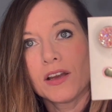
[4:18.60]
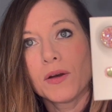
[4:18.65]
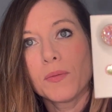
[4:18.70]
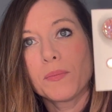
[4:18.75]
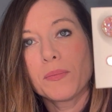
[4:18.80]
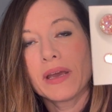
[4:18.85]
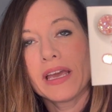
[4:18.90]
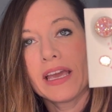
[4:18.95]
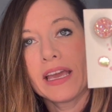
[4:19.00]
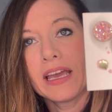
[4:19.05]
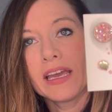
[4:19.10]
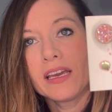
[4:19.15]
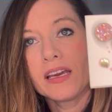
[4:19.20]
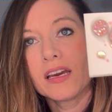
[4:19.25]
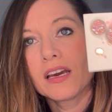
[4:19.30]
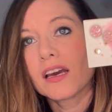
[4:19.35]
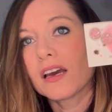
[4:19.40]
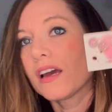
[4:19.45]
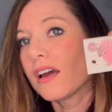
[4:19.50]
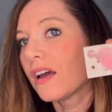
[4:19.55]
Pink
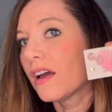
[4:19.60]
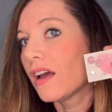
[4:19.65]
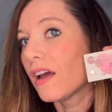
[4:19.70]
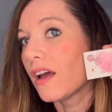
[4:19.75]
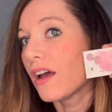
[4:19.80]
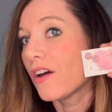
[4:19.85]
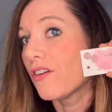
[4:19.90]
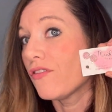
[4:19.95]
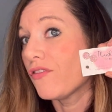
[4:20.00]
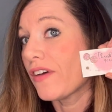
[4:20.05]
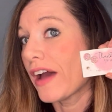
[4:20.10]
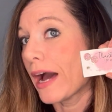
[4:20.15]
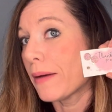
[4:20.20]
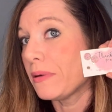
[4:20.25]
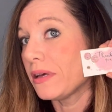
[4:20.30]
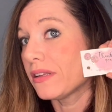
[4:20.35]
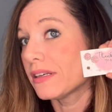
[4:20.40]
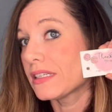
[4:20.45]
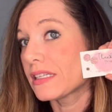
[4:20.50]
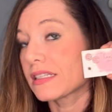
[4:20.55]

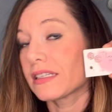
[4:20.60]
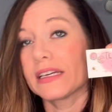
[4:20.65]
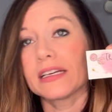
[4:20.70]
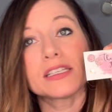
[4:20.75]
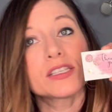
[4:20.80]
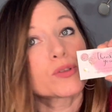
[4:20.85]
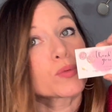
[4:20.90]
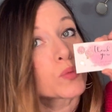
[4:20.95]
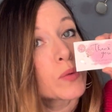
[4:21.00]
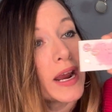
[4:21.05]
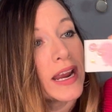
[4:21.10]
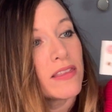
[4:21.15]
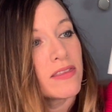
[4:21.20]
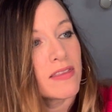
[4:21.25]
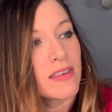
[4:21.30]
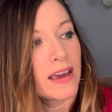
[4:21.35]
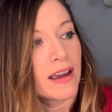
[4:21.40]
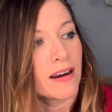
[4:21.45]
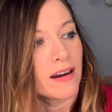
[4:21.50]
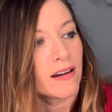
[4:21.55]
fabulousness right
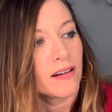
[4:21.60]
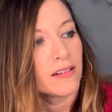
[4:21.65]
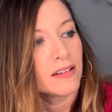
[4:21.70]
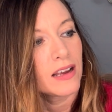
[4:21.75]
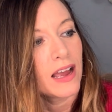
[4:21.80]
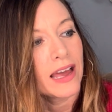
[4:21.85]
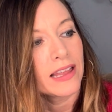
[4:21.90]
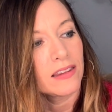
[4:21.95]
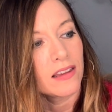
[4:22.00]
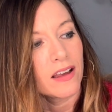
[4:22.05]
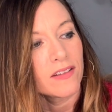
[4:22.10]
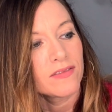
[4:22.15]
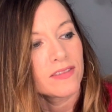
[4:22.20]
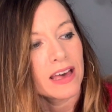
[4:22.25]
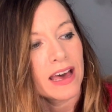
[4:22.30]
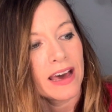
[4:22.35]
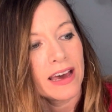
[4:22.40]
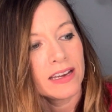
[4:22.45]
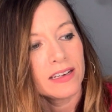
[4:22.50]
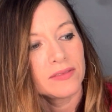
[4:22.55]
there. I love
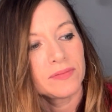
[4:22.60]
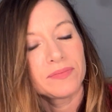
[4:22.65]
that.